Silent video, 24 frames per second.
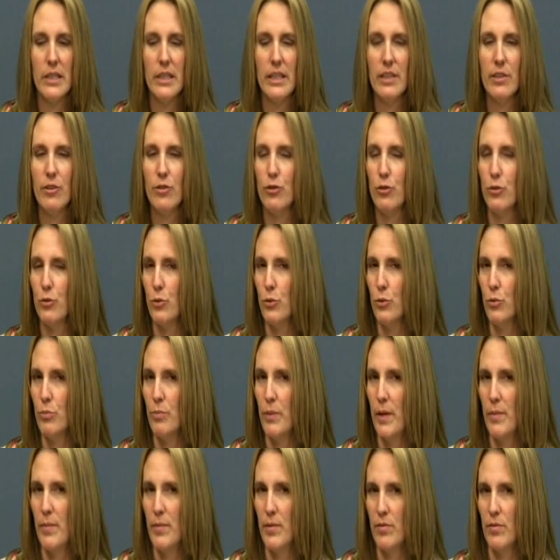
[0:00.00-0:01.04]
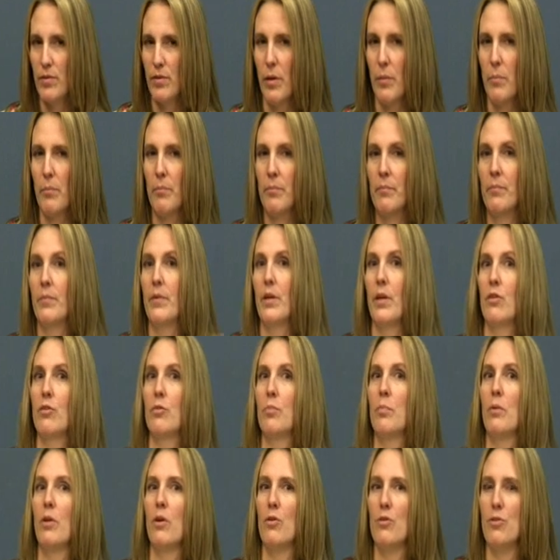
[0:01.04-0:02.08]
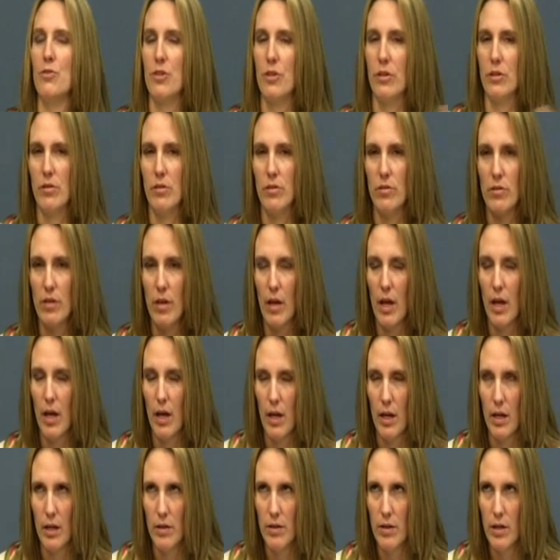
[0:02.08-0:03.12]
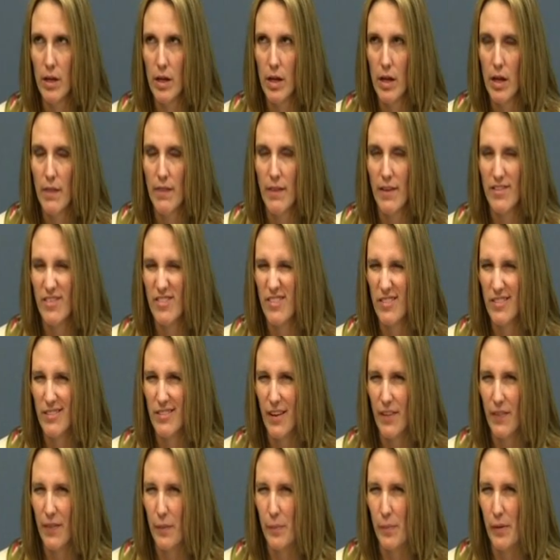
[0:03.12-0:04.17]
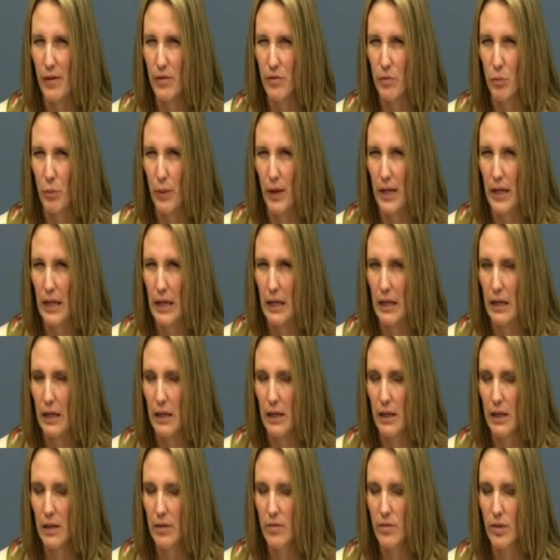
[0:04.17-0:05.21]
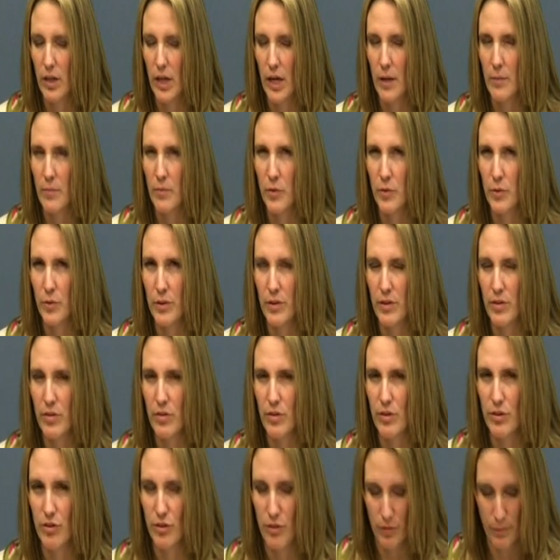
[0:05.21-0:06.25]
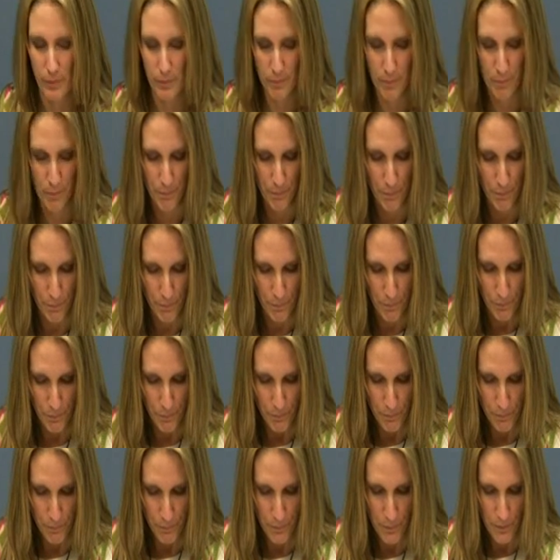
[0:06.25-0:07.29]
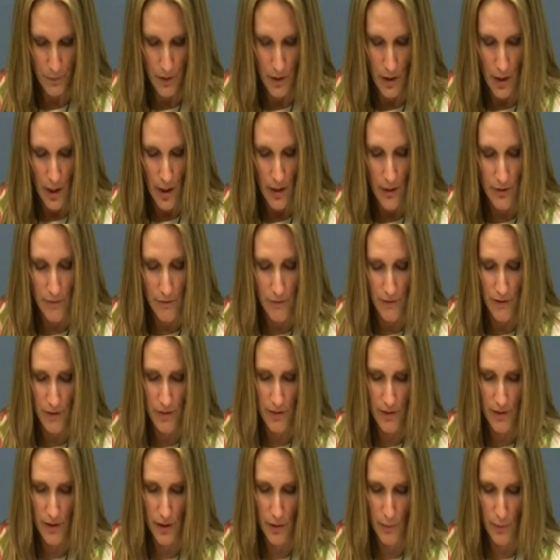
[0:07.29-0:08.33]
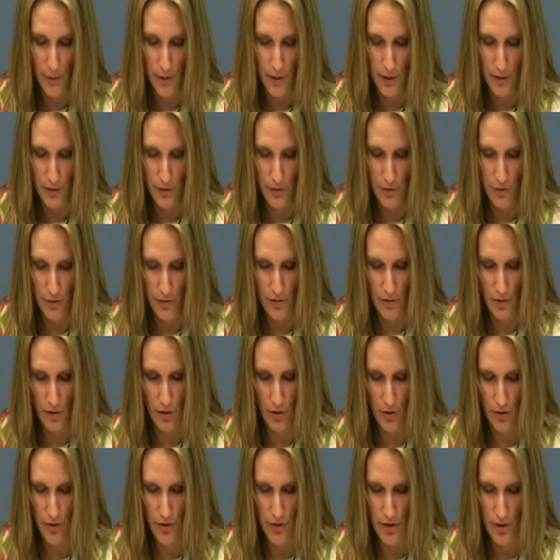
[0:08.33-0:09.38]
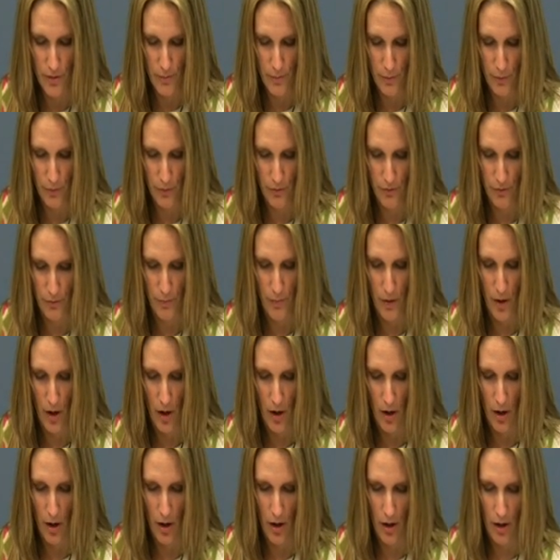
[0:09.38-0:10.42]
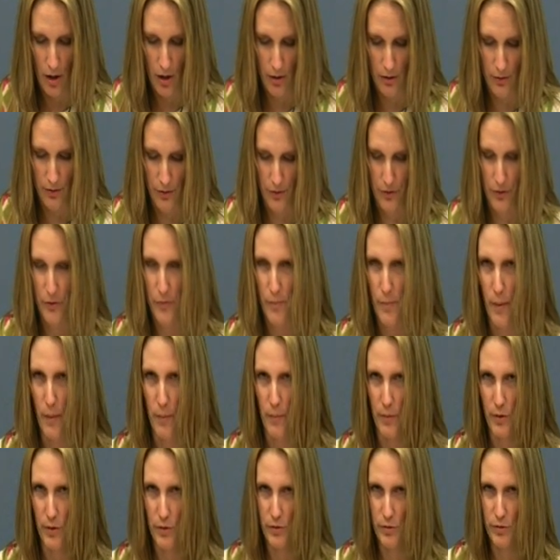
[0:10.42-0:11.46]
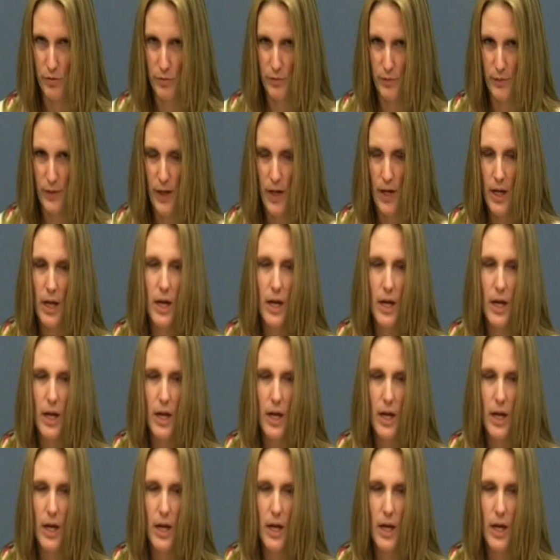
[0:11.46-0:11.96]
lead to maybe some explosions, and that's just not the best way to come to a decision. The 5th thing you want to do is encourage input from all the group members.